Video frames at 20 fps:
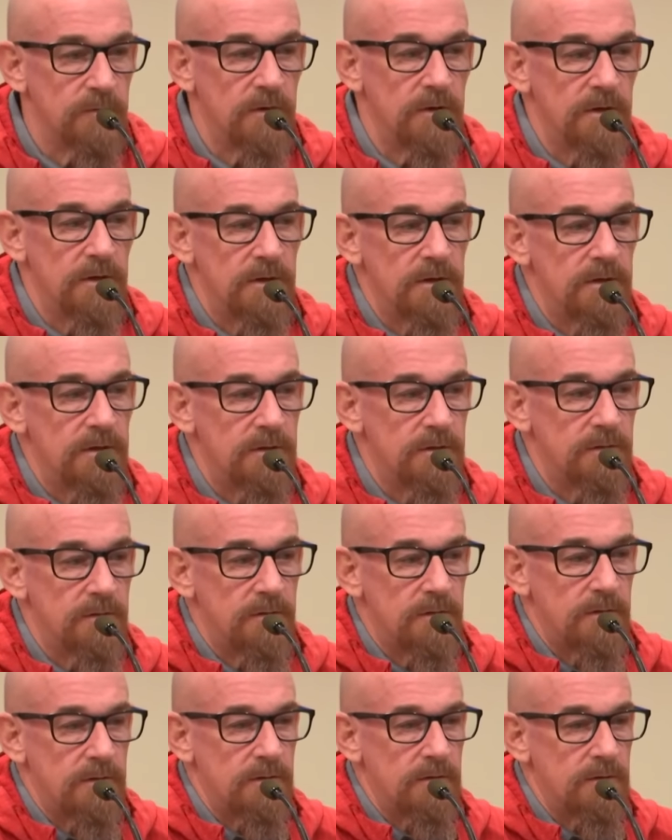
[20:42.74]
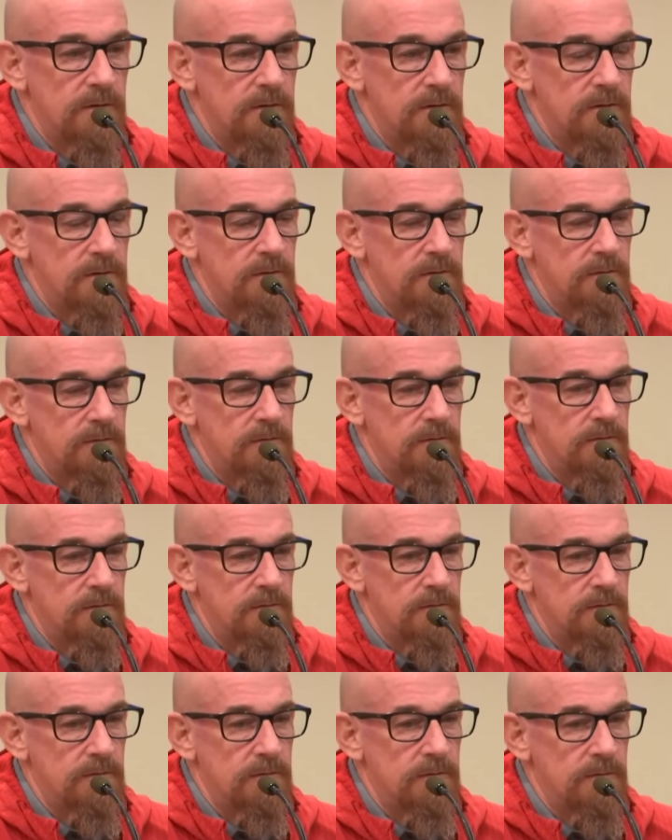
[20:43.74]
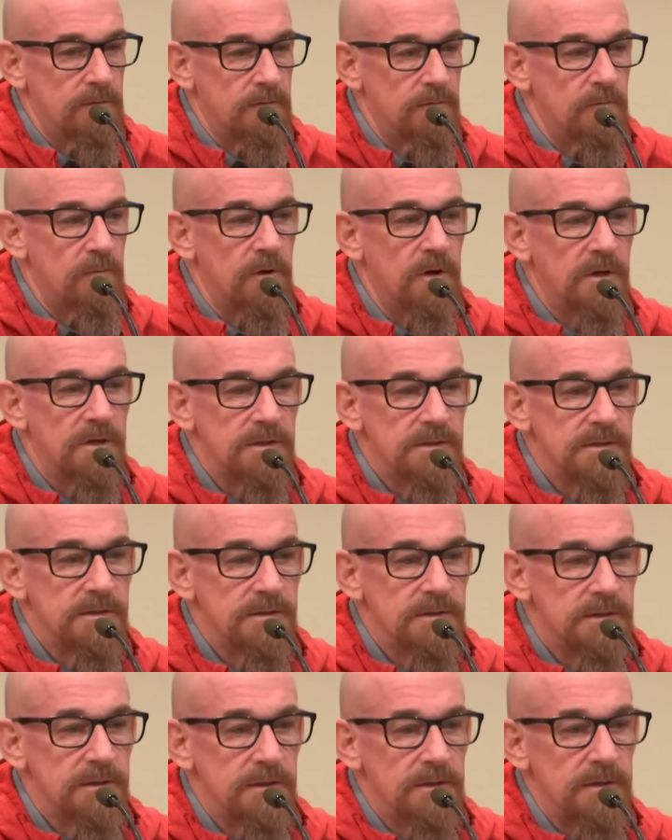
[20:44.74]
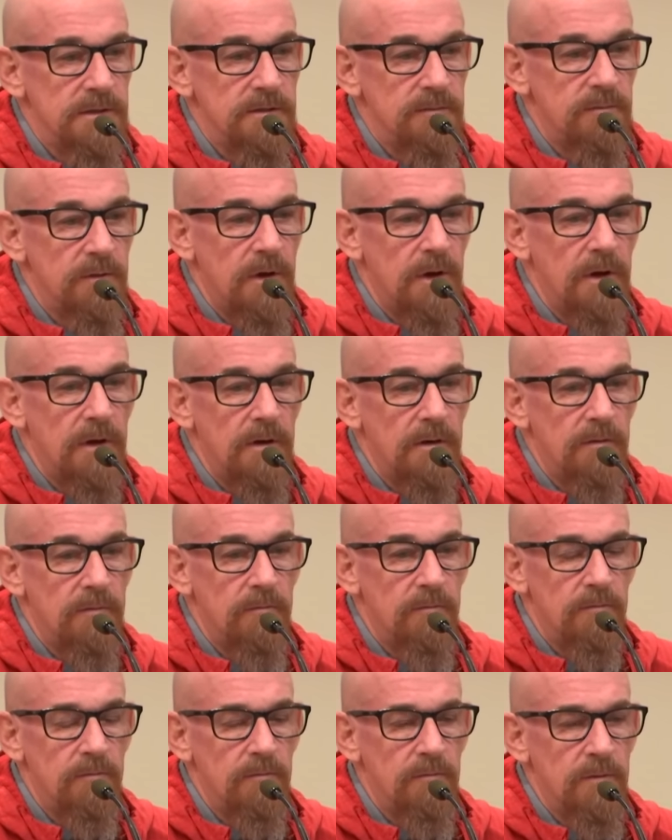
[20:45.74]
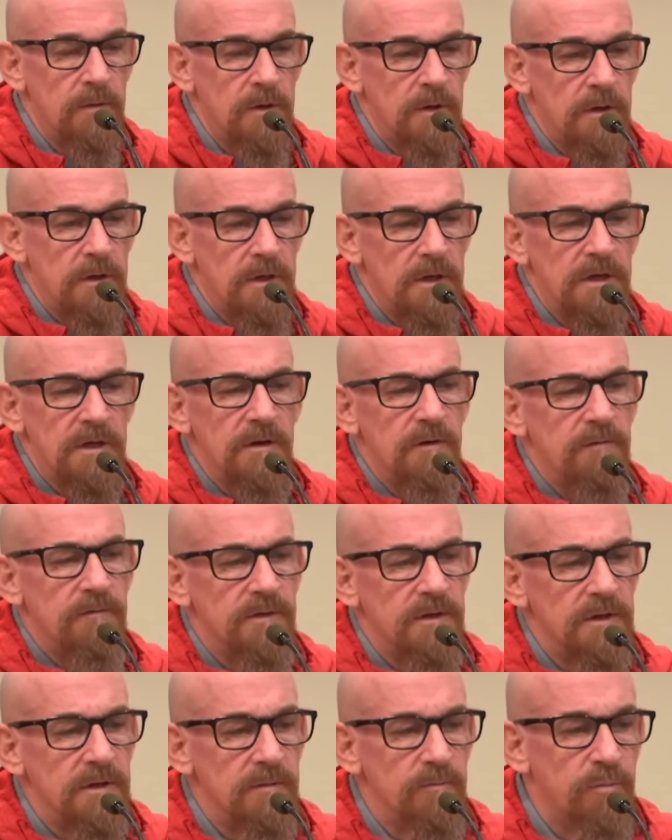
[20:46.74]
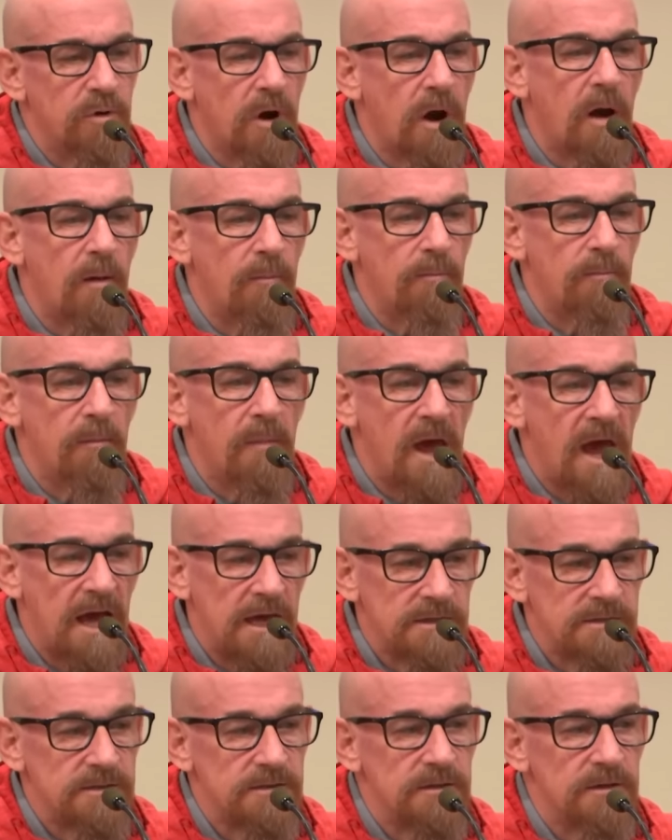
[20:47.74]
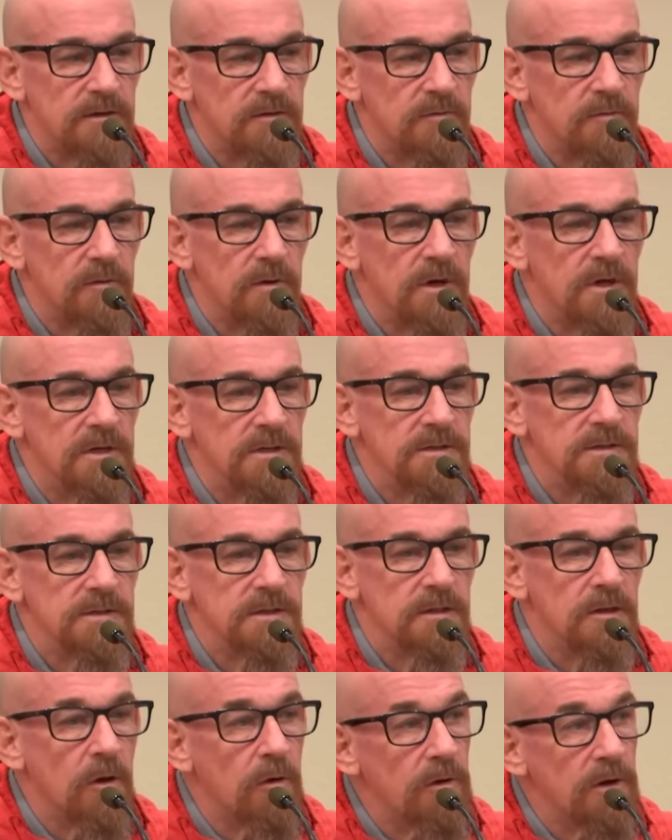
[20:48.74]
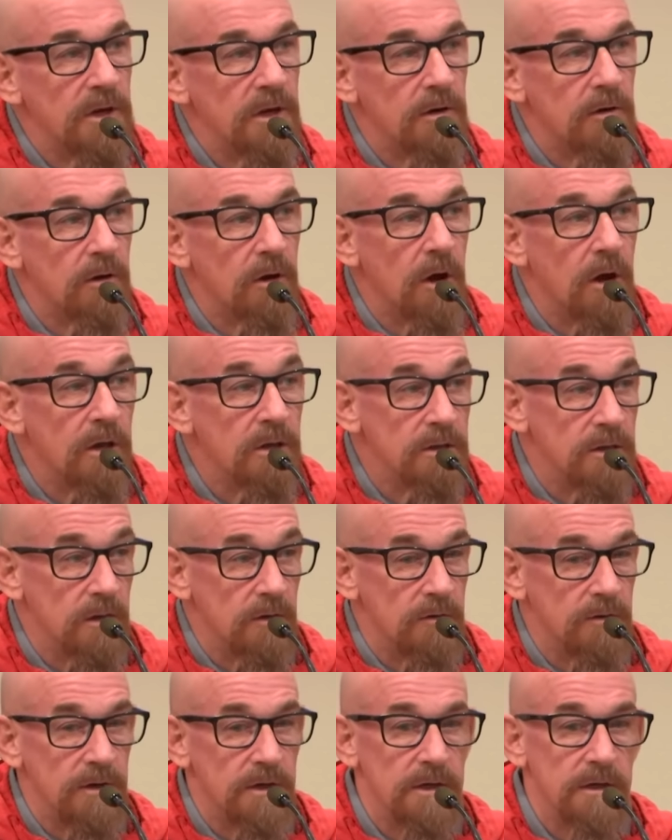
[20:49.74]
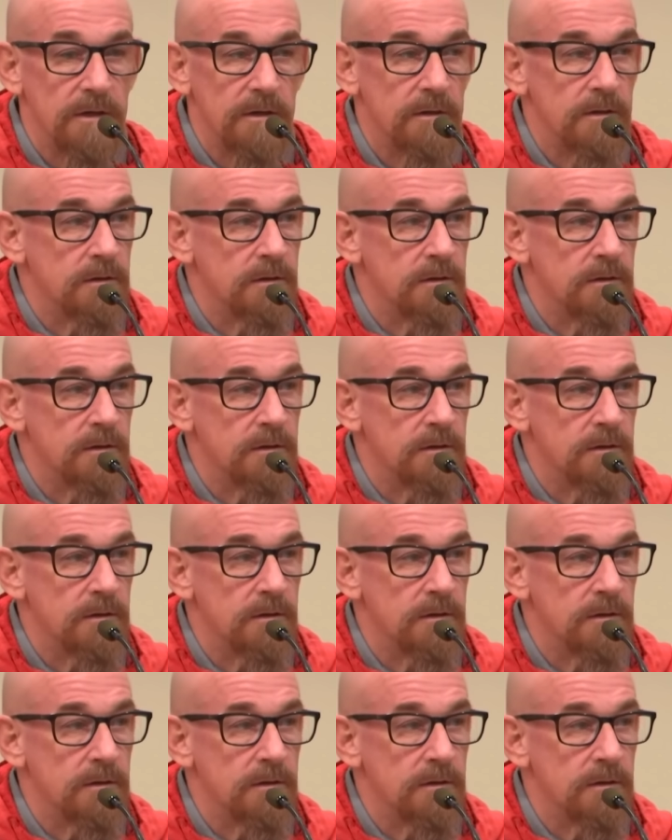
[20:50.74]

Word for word: one was the, I don't know if the prop master was loading or unloading.